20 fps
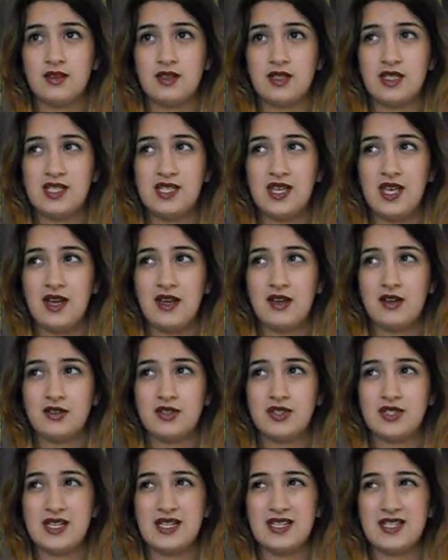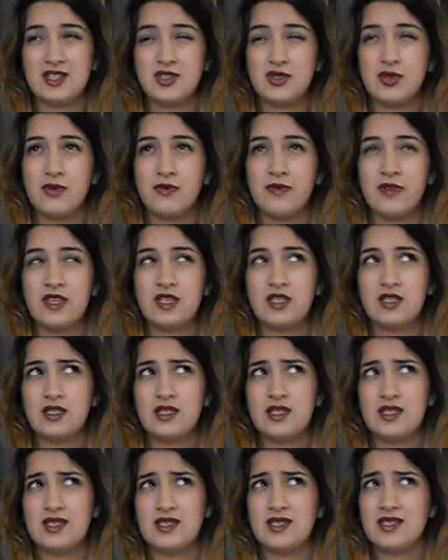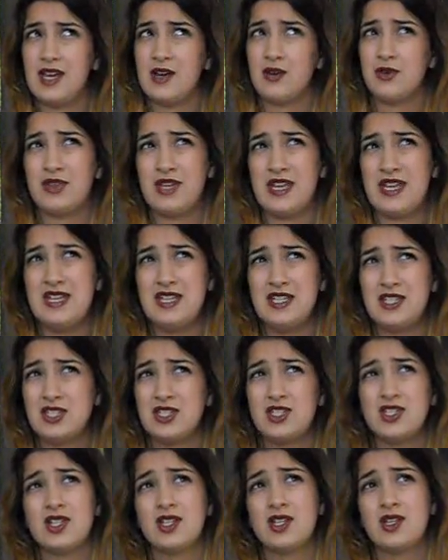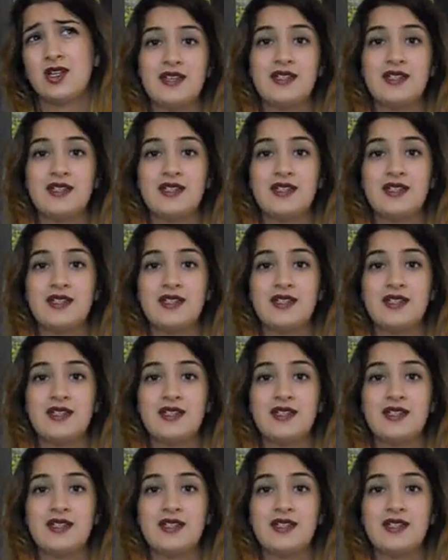this house. It's sort of in the southeast.